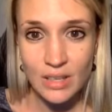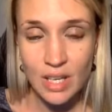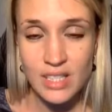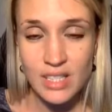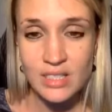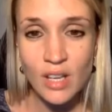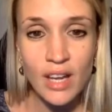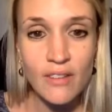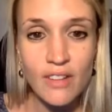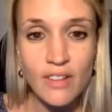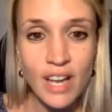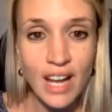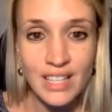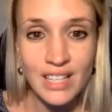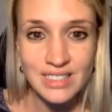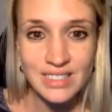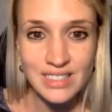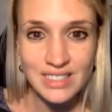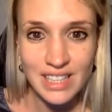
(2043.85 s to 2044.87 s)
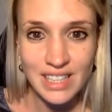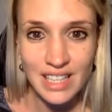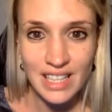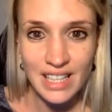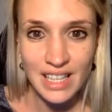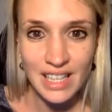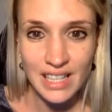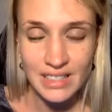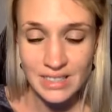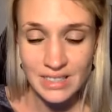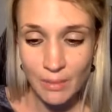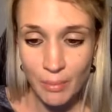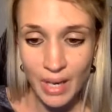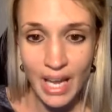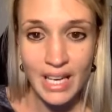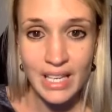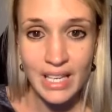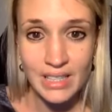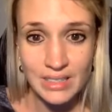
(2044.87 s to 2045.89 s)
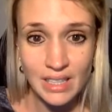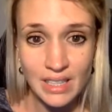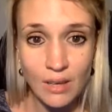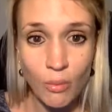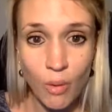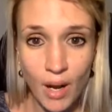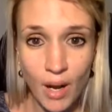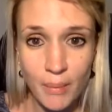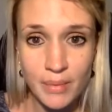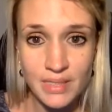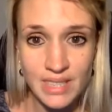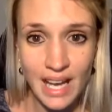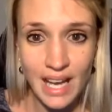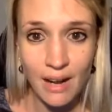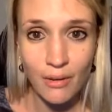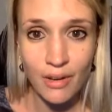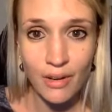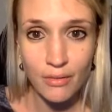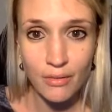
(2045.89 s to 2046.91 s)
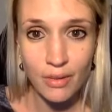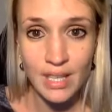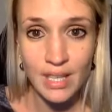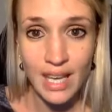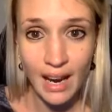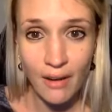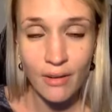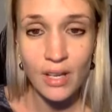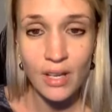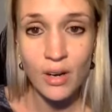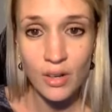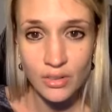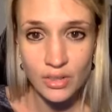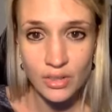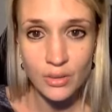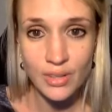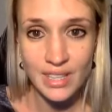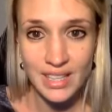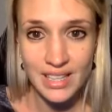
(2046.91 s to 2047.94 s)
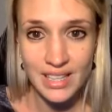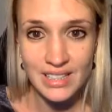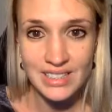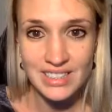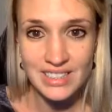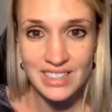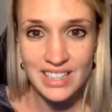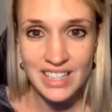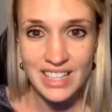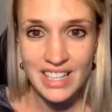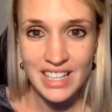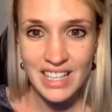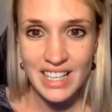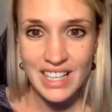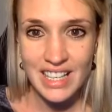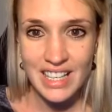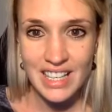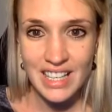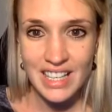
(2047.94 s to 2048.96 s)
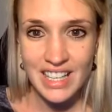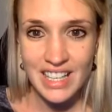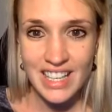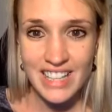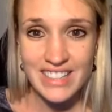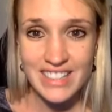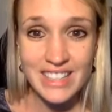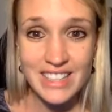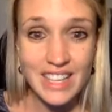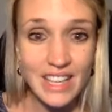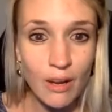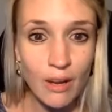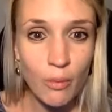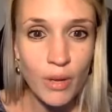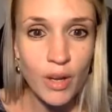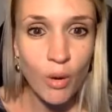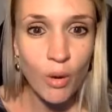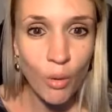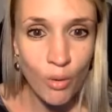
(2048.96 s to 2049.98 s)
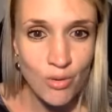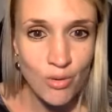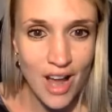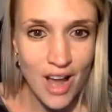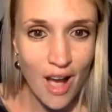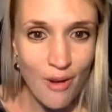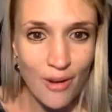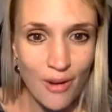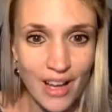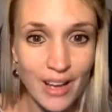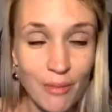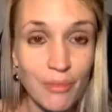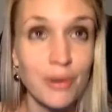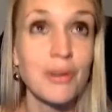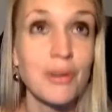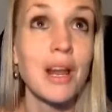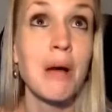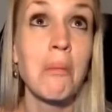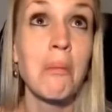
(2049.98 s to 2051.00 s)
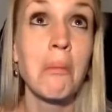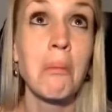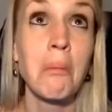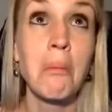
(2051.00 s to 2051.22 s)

It's not even us that's going to kill us. The planet is going to wipe us out if we carry on doing this. It's like we all know it, and we're all like.